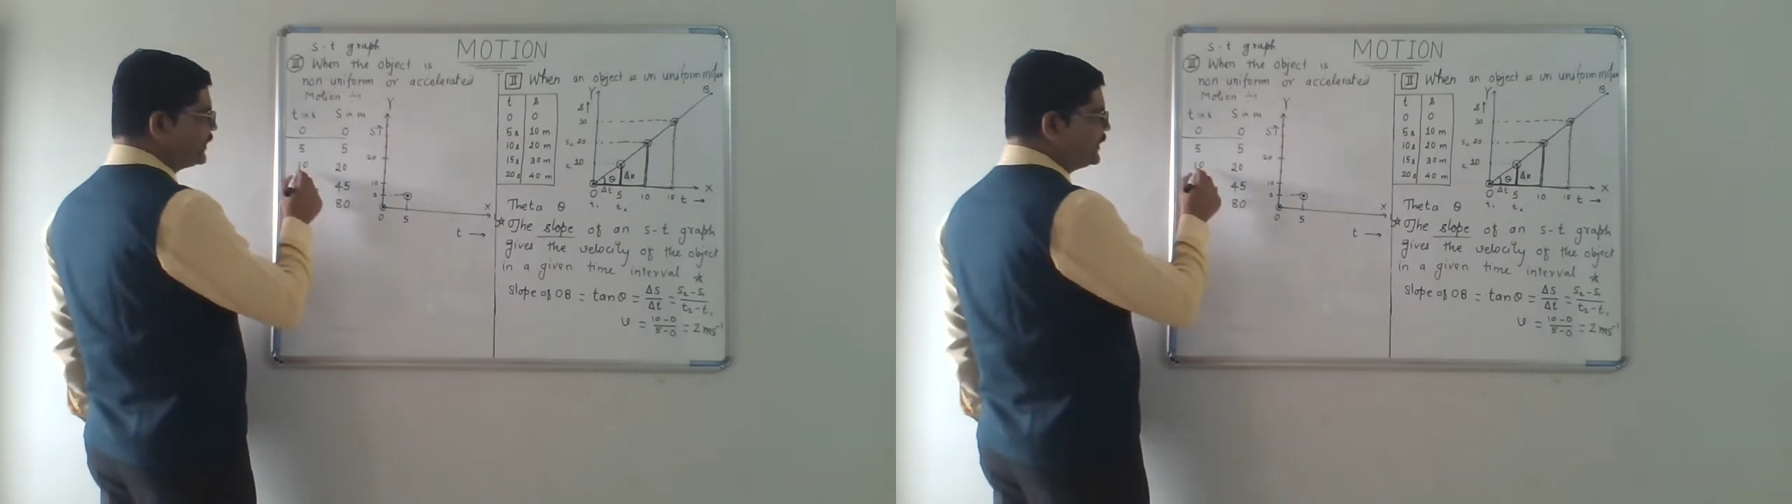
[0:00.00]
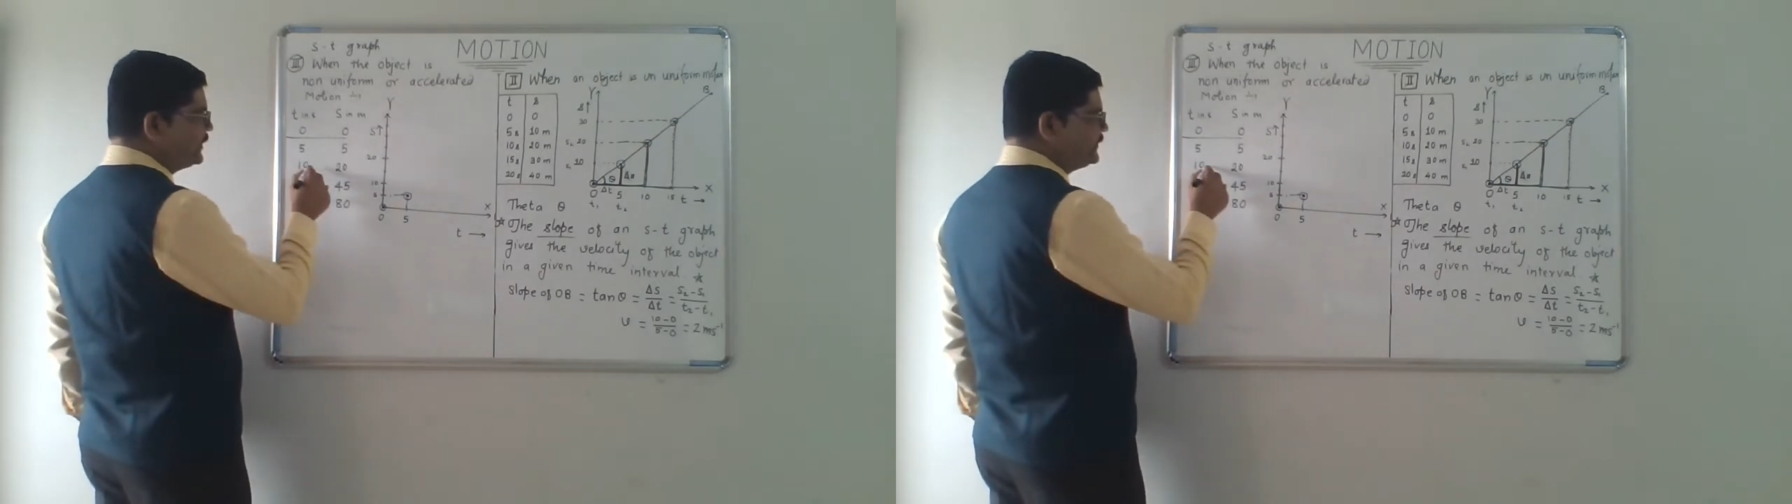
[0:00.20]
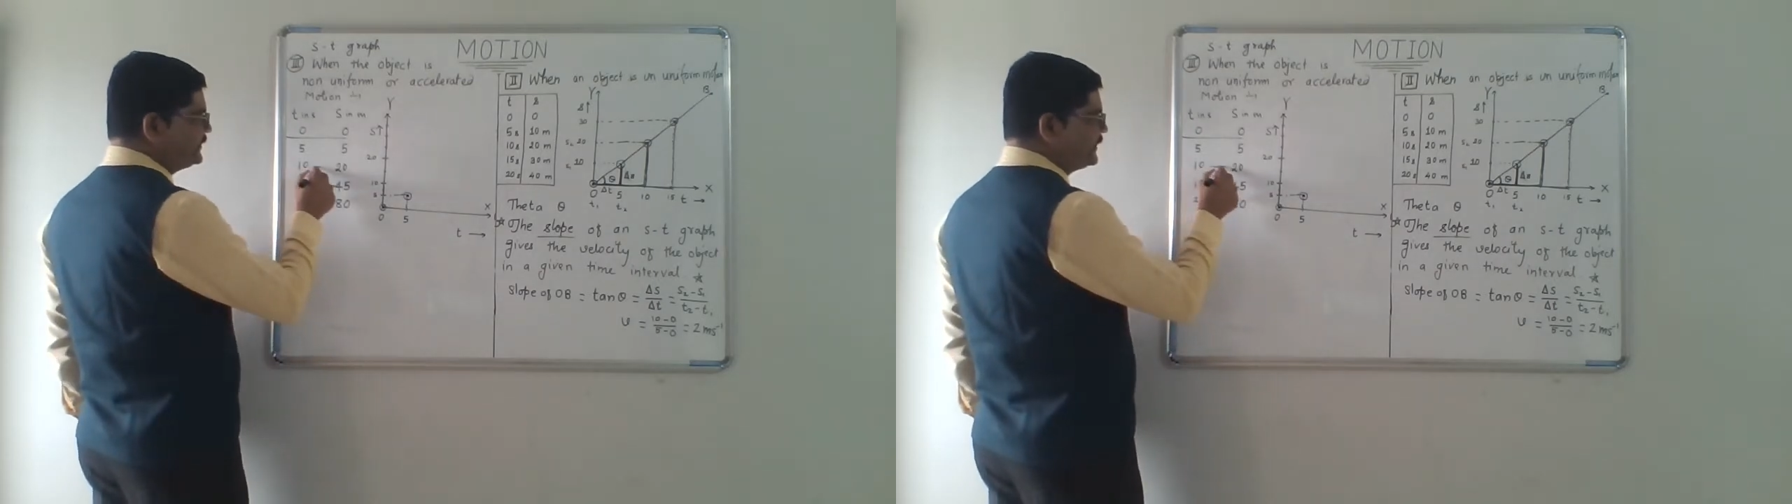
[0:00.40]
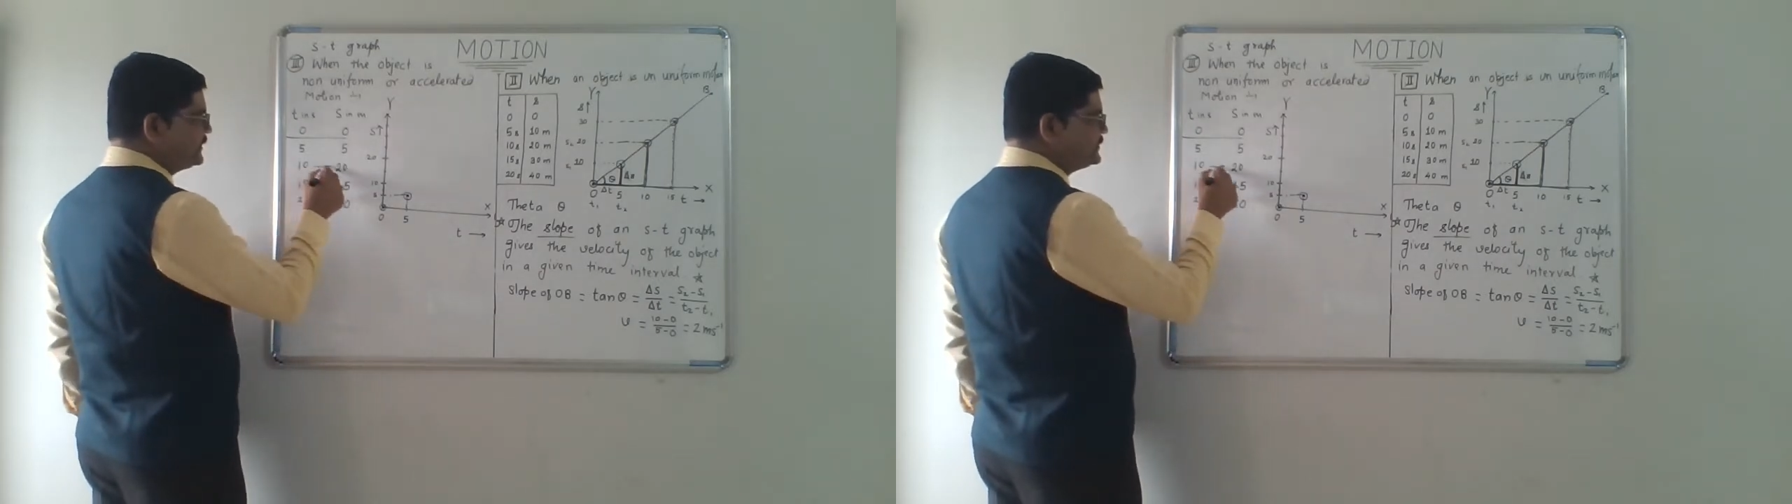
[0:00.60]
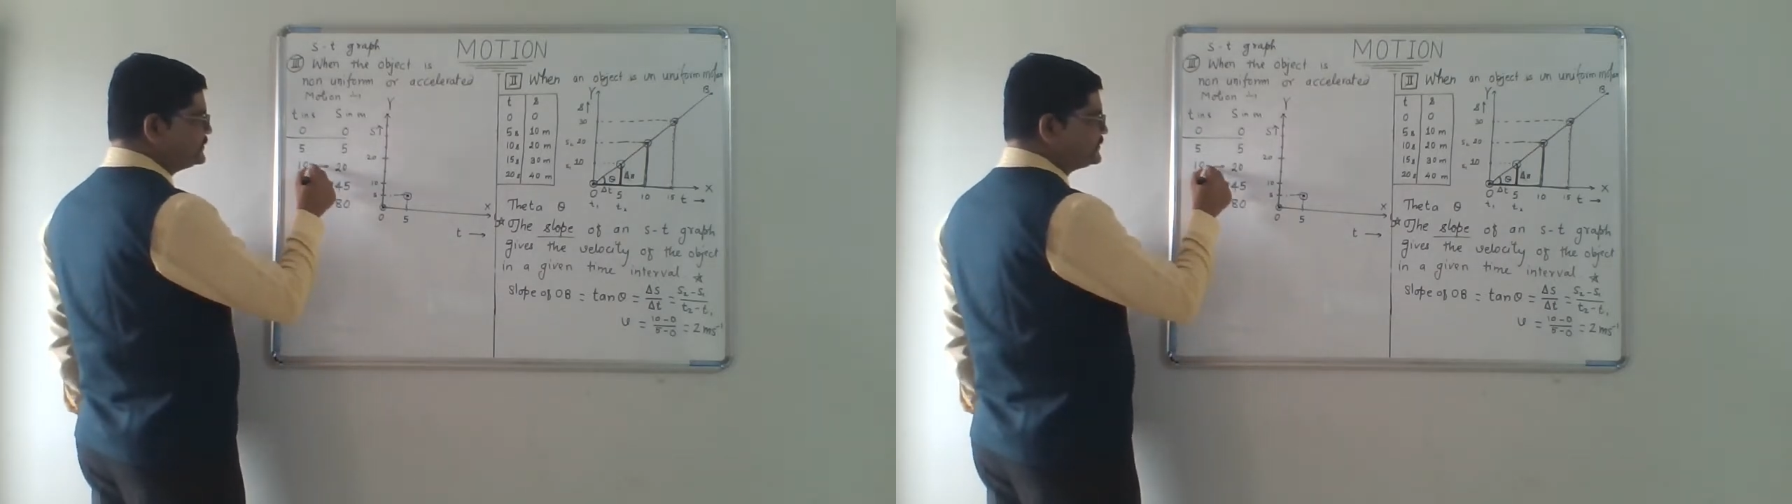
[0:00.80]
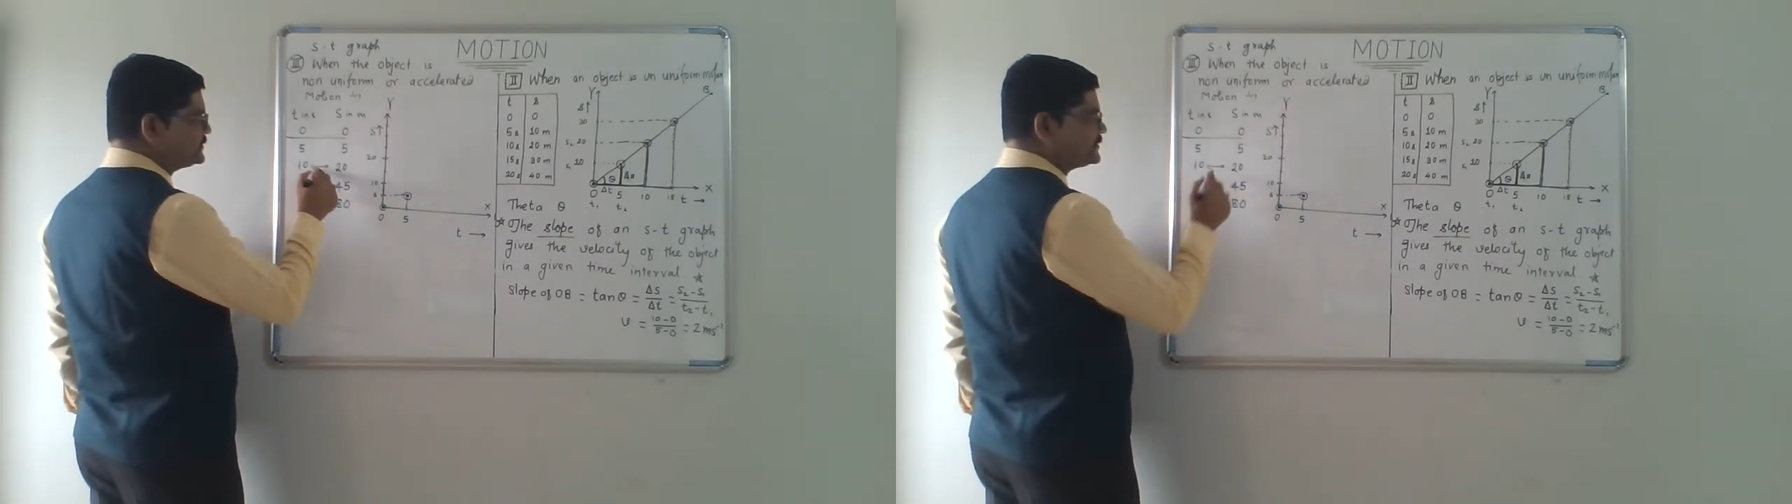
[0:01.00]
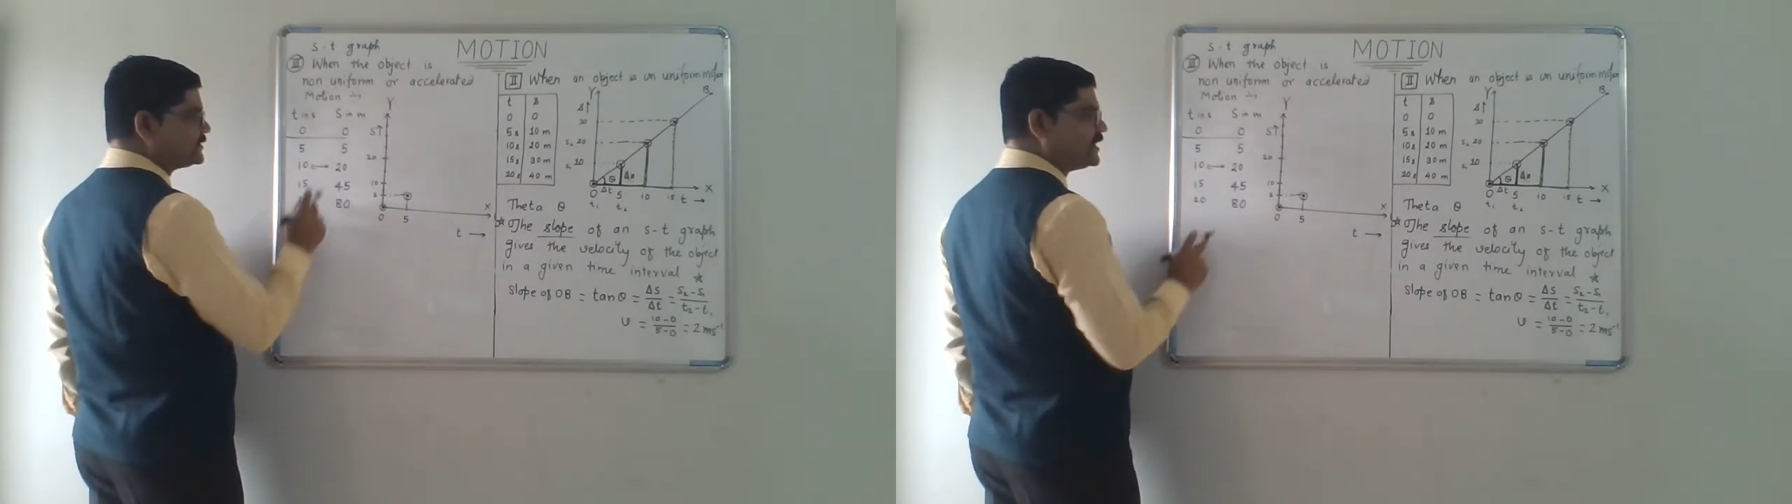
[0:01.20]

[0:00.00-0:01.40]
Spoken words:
at 10,